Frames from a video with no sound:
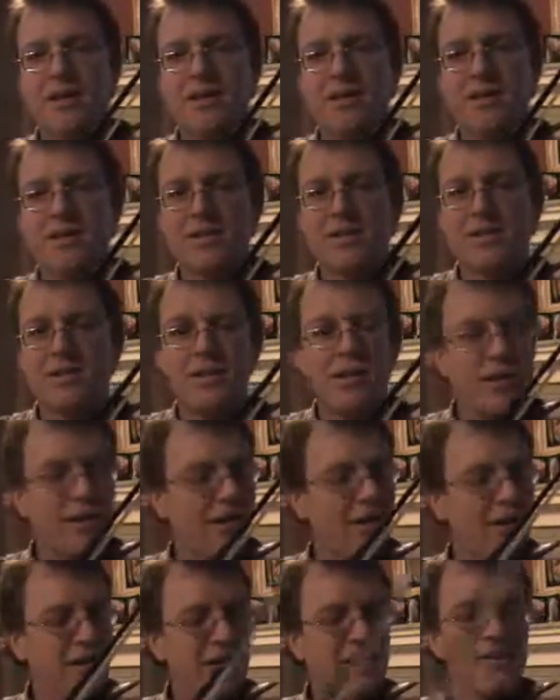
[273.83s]
And
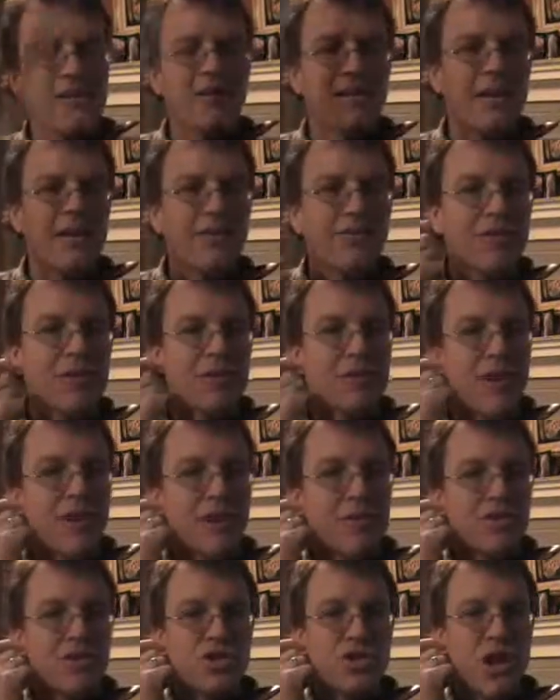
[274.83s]
listen and see if the
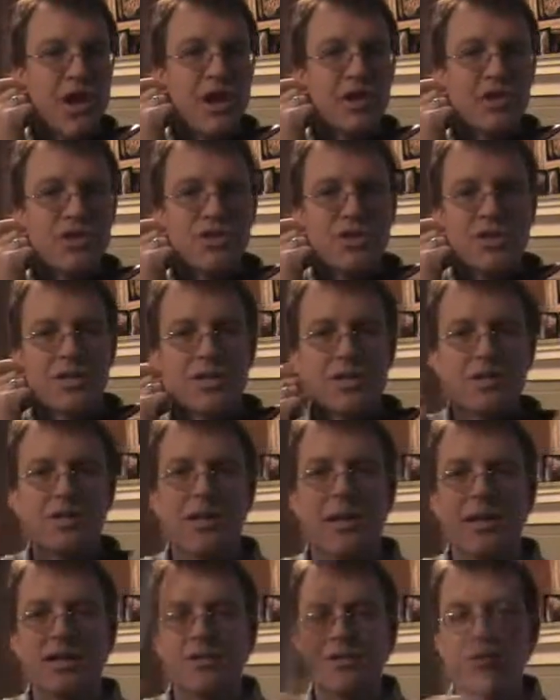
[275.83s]
sound
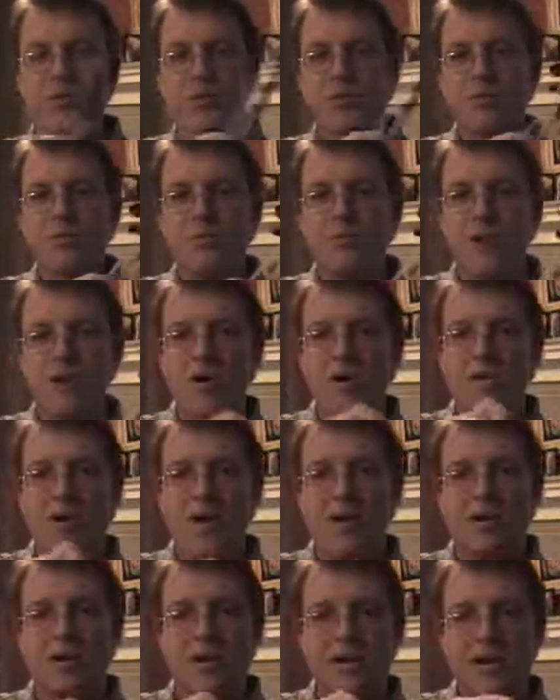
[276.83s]
changes as you turn your bow
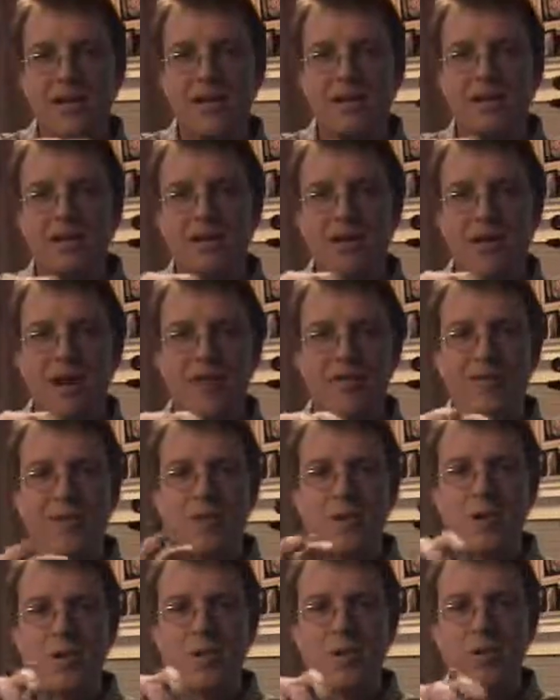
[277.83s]
around. Do you
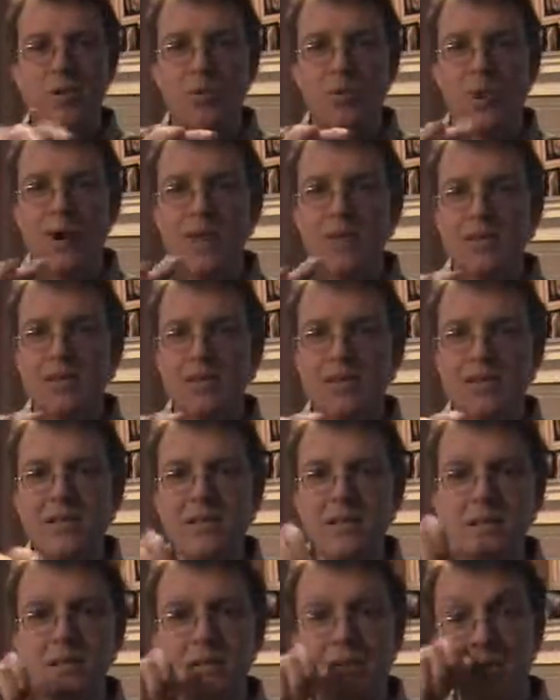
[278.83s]
have a moment of
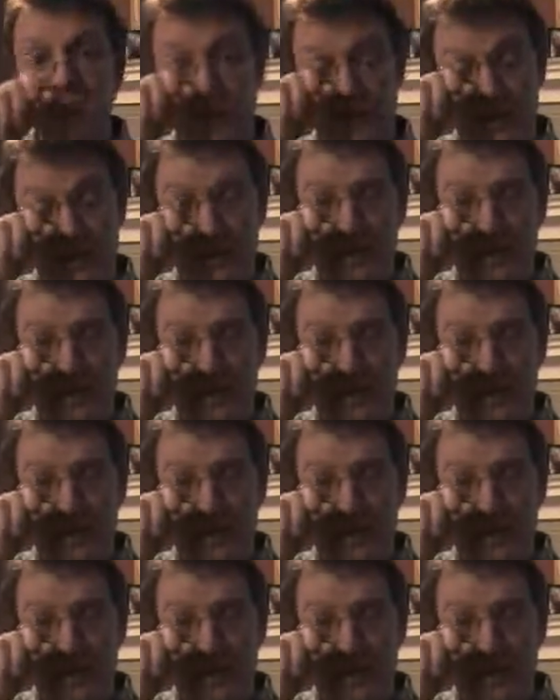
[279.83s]
weightlessness?